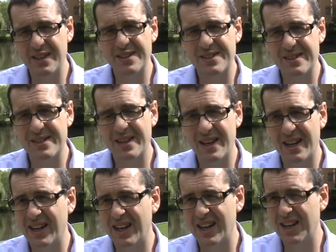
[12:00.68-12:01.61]
is
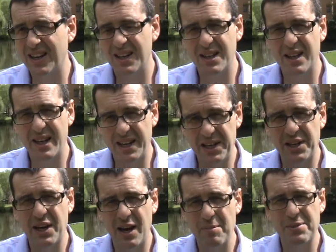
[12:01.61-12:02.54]

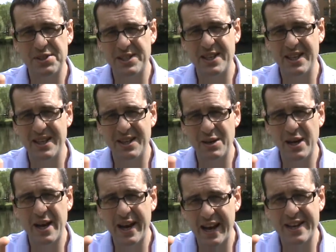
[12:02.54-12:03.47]
encompassed
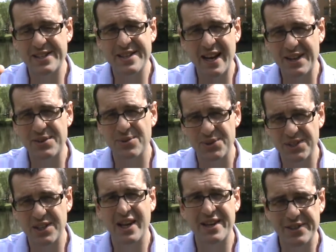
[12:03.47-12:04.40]
as
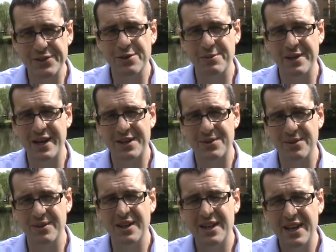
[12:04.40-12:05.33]
natural/supernatural.